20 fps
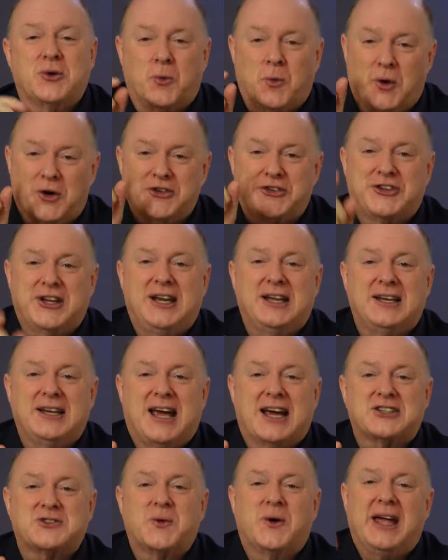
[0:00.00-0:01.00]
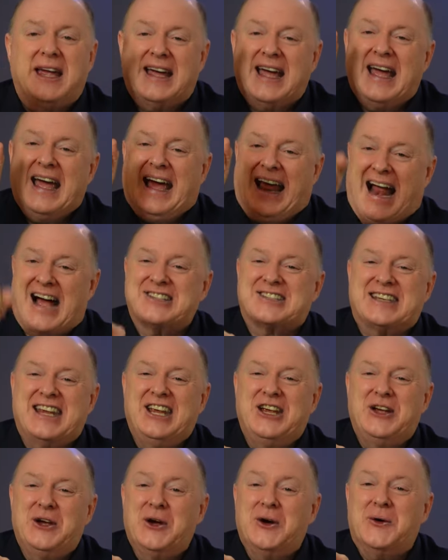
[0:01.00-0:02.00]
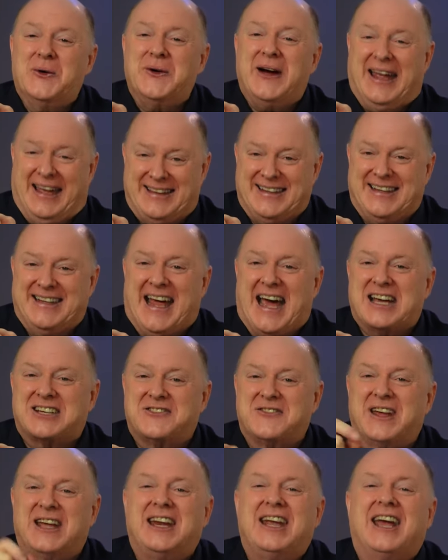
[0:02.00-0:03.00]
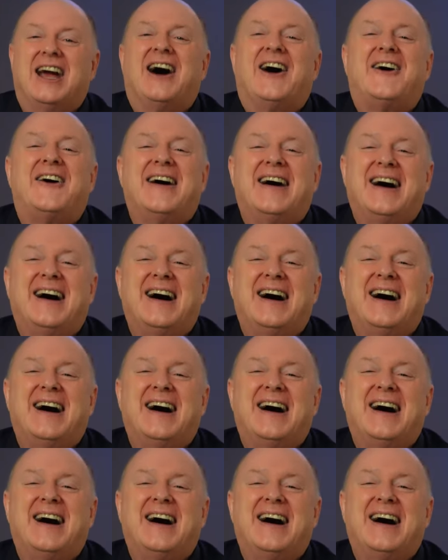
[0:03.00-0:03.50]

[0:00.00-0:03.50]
We'll see you next week, and I'll see you in the next video.